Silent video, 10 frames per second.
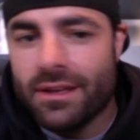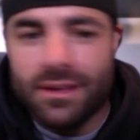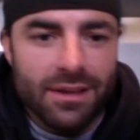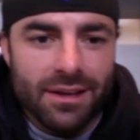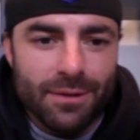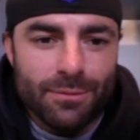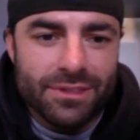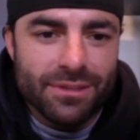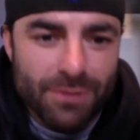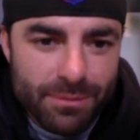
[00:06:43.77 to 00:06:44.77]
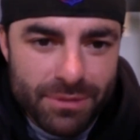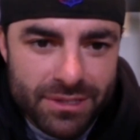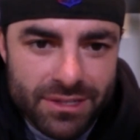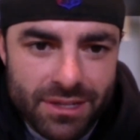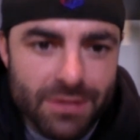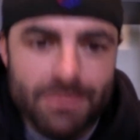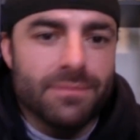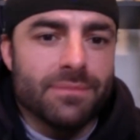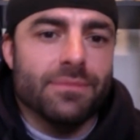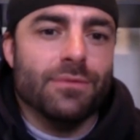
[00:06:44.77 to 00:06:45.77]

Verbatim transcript: uh, with the rugby team